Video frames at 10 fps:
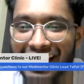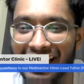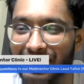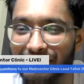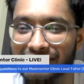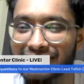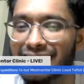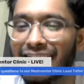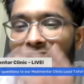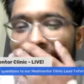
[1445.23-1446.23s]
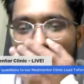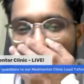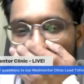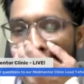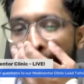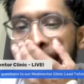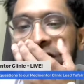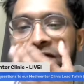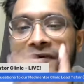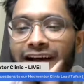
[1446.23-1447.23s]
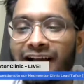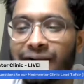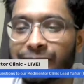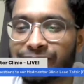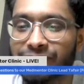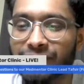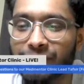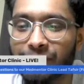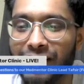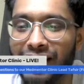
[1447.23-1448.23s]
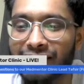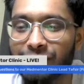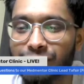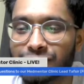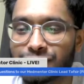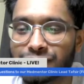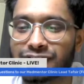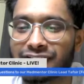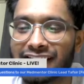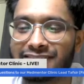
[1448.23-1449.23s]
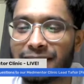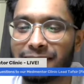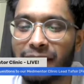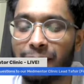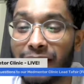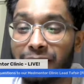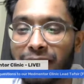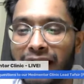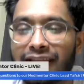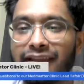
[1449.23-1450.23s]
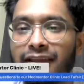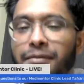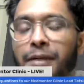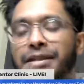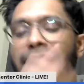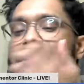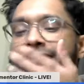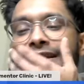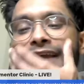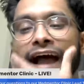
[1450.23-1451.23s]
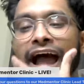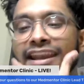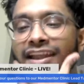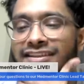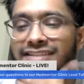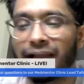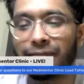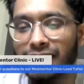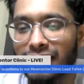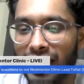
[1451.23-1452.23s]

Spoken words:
And I will talk to you guys maybe about my publication at another time.